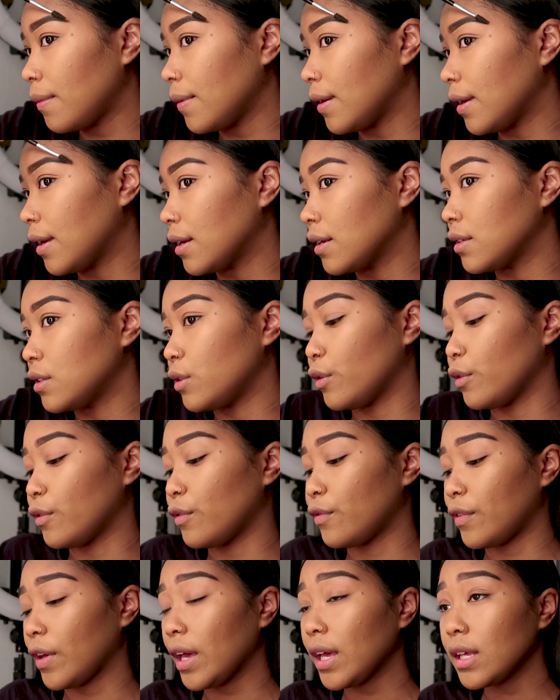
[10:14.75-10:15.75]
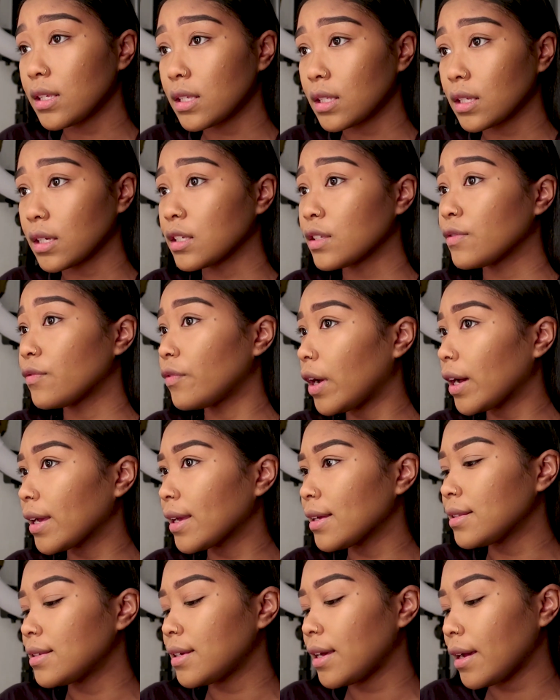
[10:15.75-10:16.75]
Because your face looks
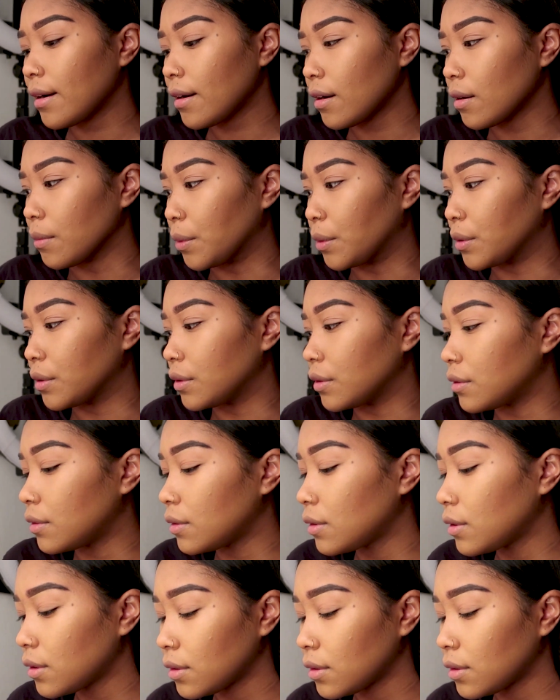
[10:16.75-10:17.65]
fucking terrible.